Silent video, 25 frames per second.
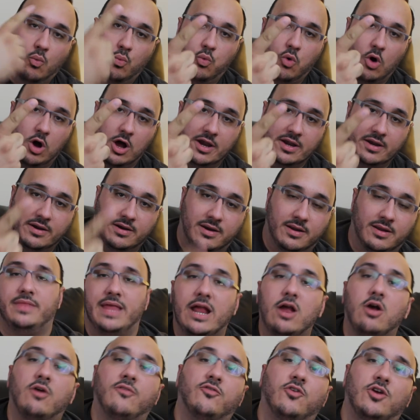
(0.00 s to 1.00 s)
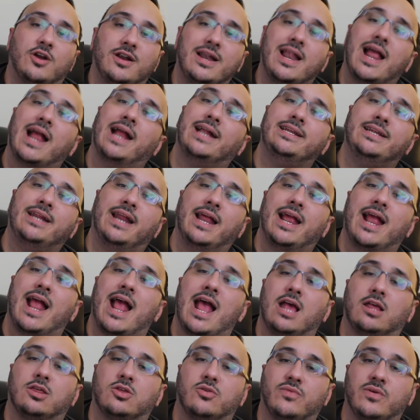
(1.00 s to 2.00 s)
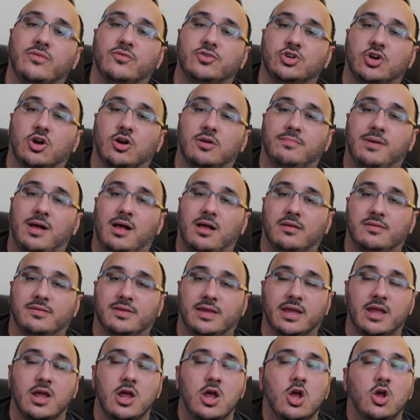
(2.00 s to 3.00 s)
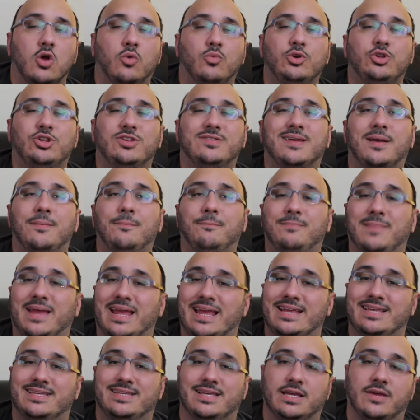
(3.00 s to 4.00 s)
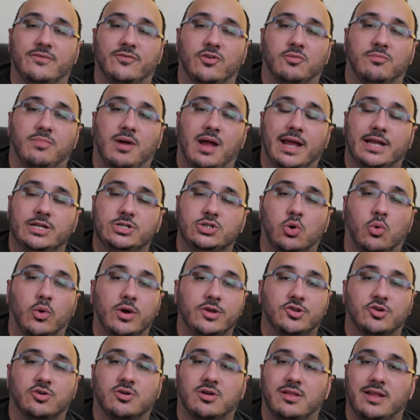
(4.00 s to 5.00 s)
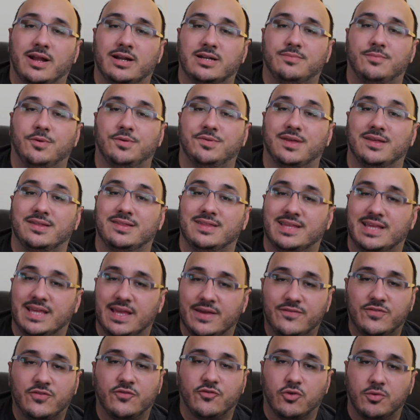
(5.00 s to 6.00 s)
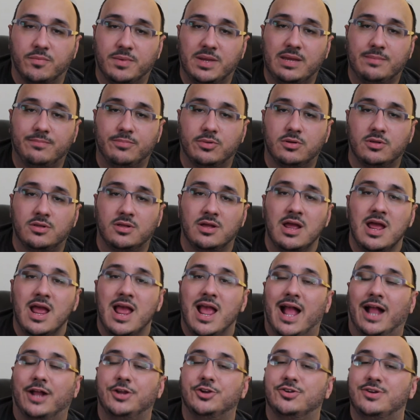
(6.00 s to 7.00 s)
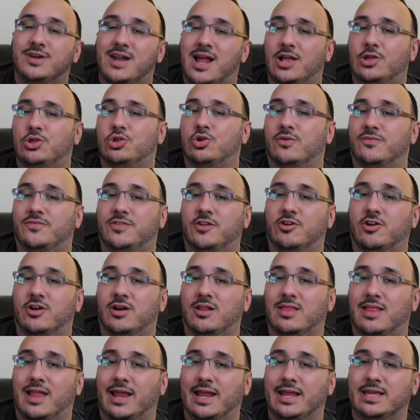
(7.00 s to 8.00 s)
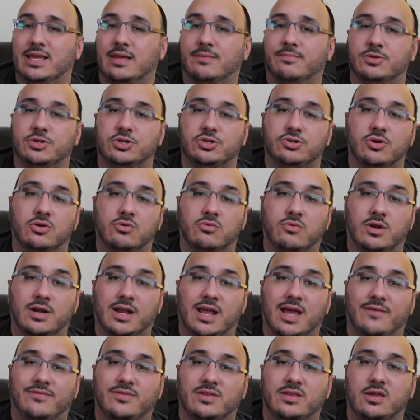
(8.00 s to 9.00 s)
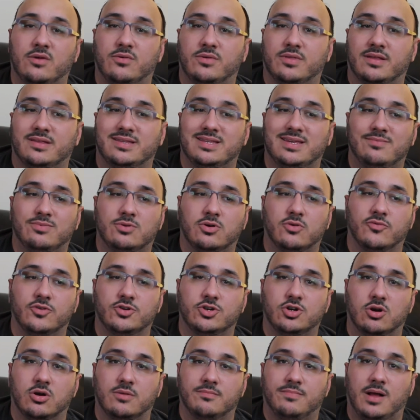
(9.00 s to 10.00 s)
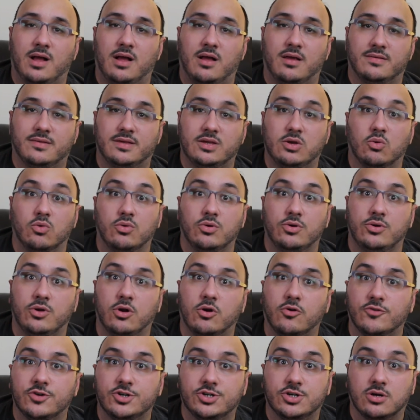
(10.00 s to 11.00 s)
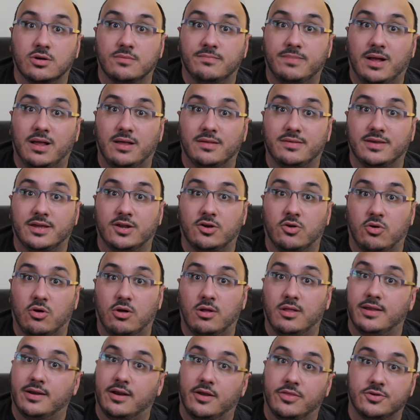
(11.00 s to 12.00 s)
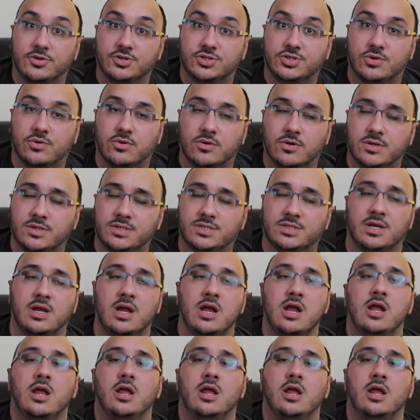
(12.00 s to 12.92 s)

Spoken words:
One, they offer a 90-day hassle-free return policy, which is amazing if you're buying toys or collectibles as gifts for people and you're not sure if they're gonna like it, but you don't wanna have to deal with a typical return policy or no return policy at all at other stores.